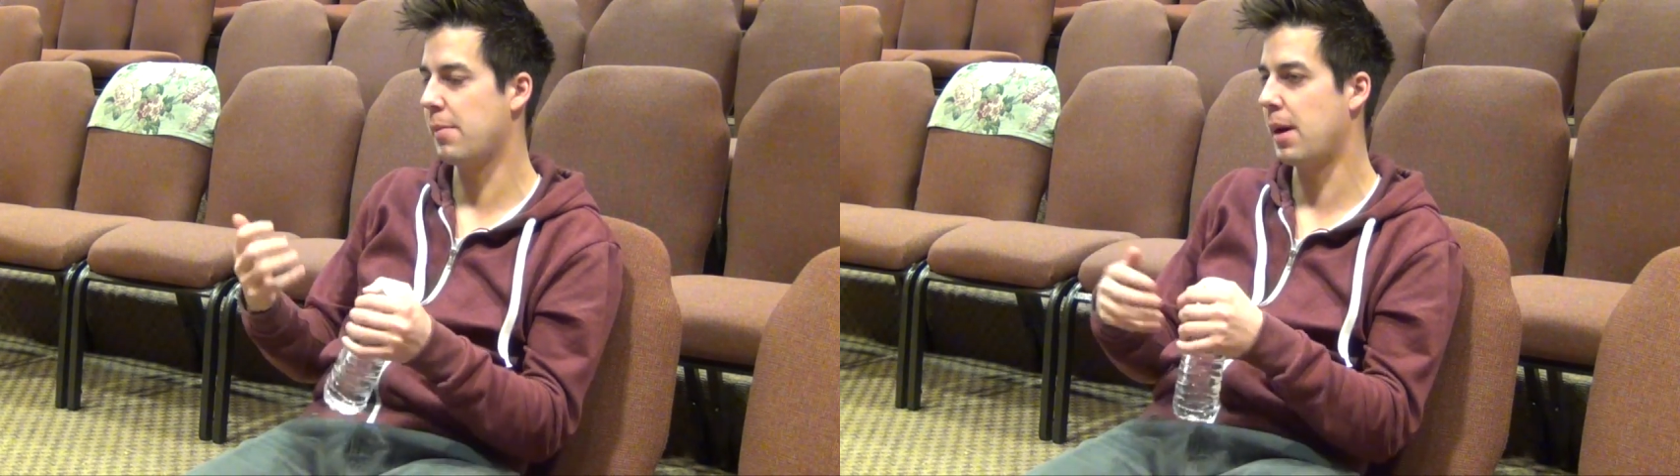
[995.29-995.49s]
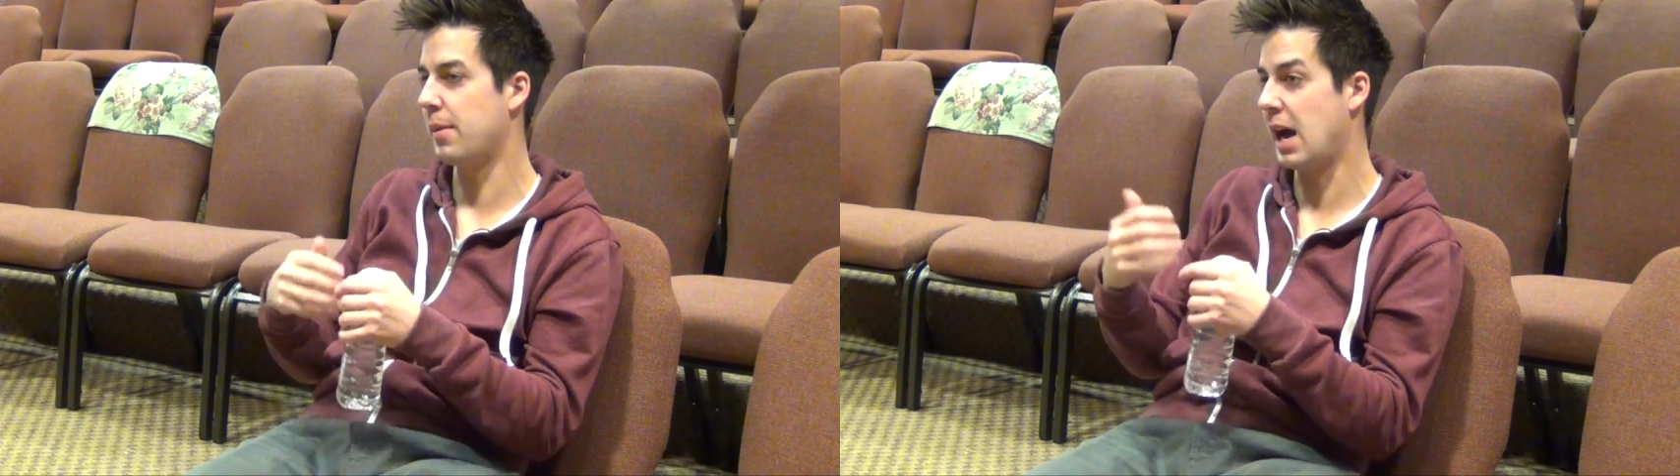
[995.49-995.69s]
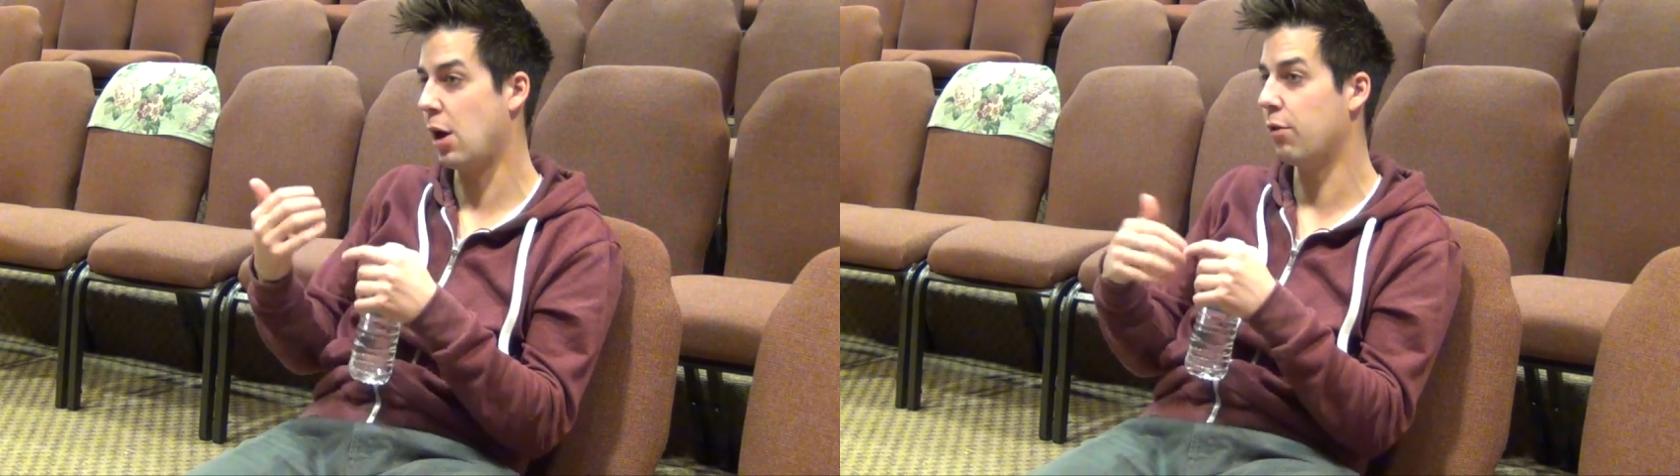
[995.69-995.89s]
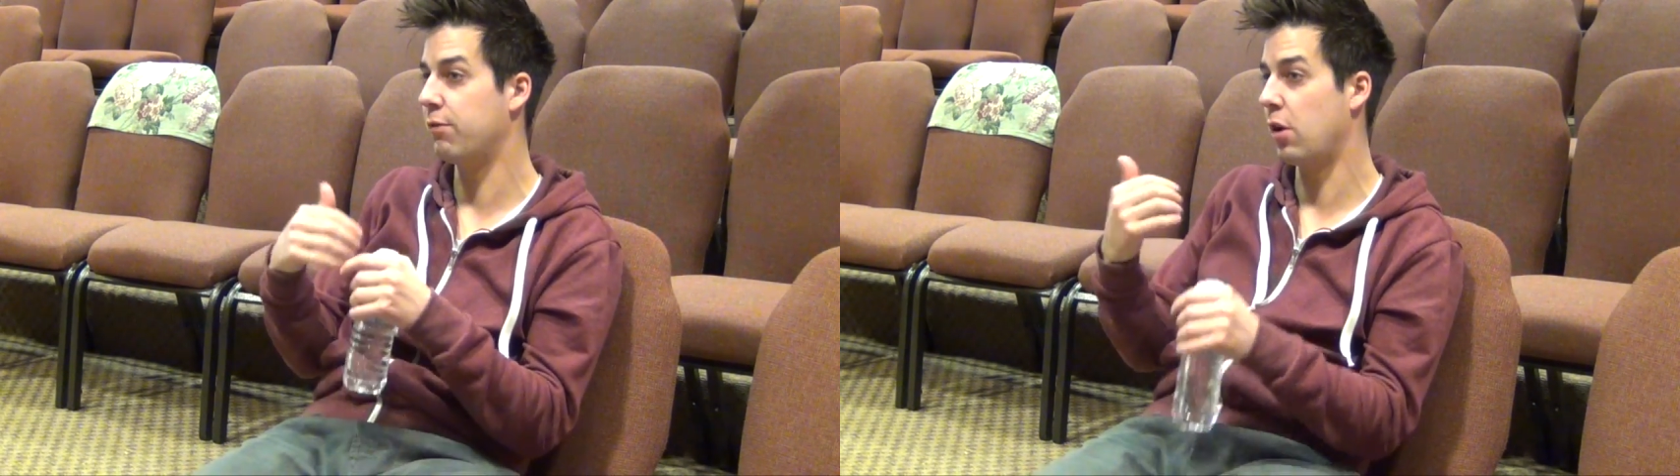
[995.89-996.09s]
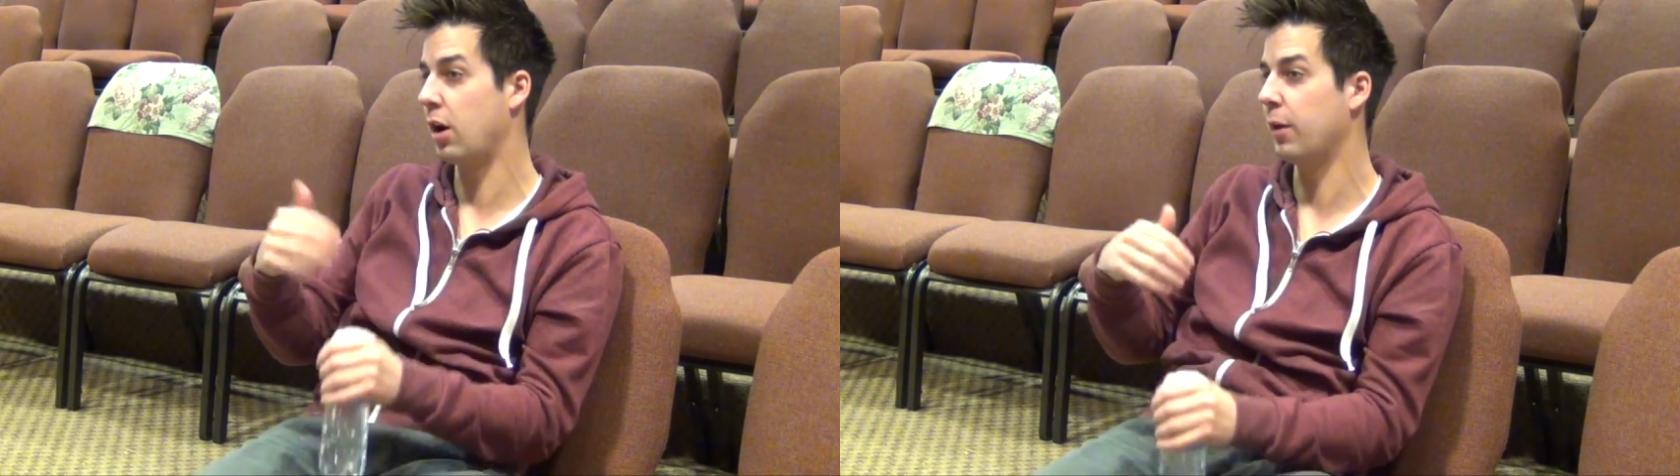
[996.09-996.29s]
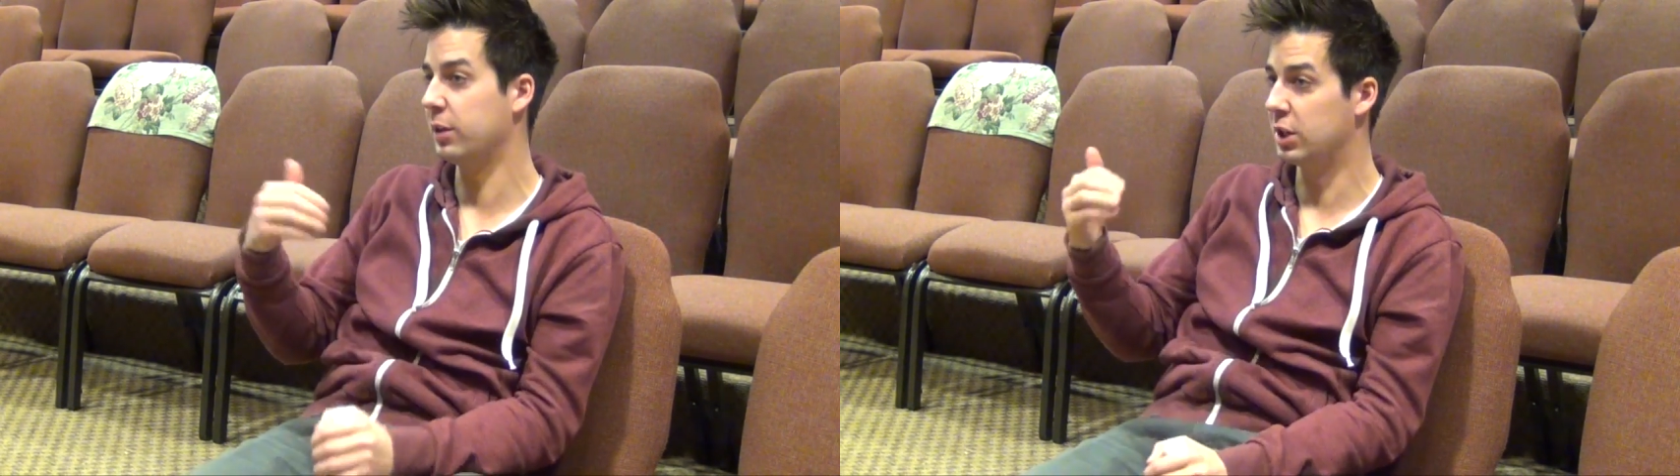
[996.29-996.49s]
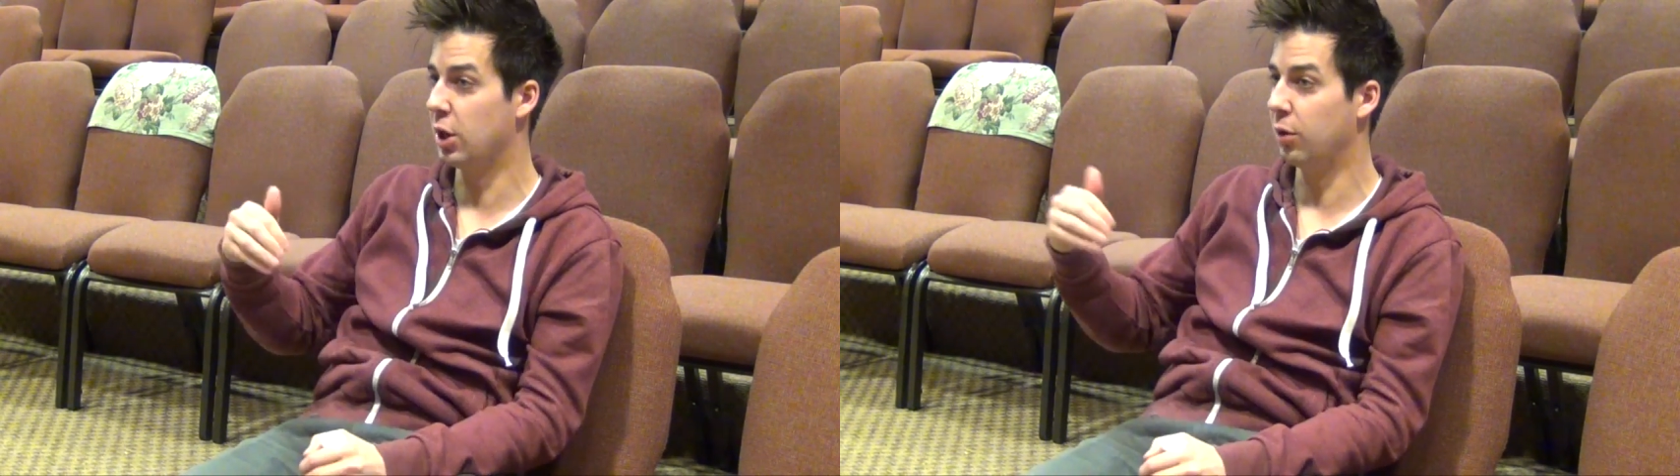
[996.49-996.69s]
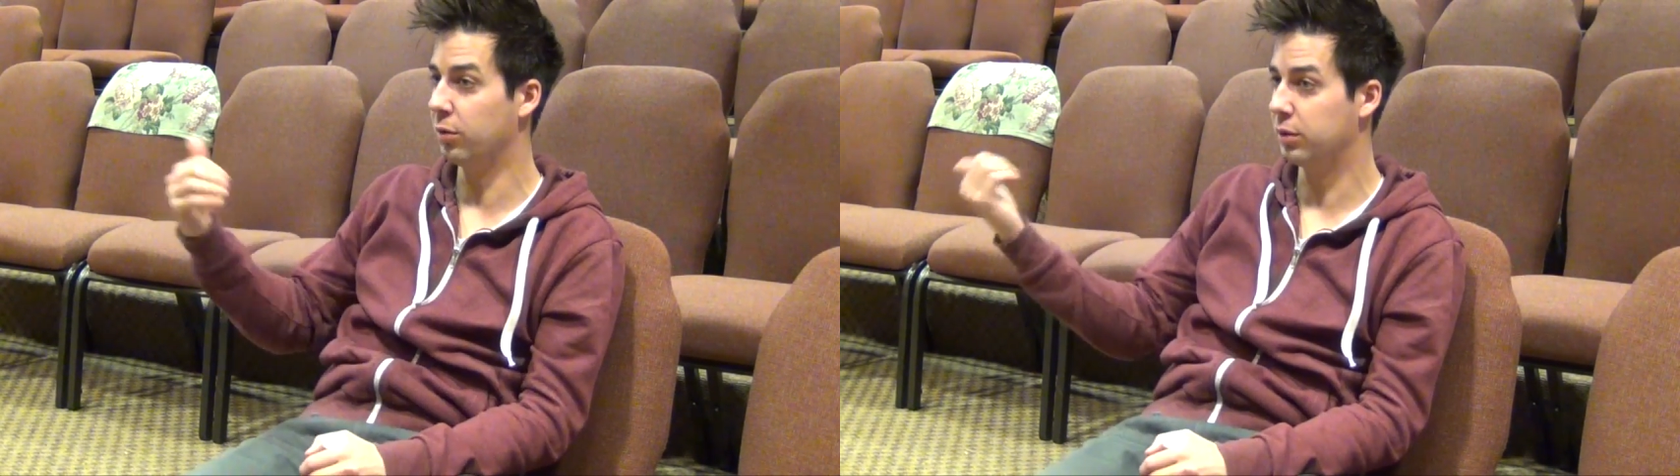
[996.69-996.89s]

mom how far I would go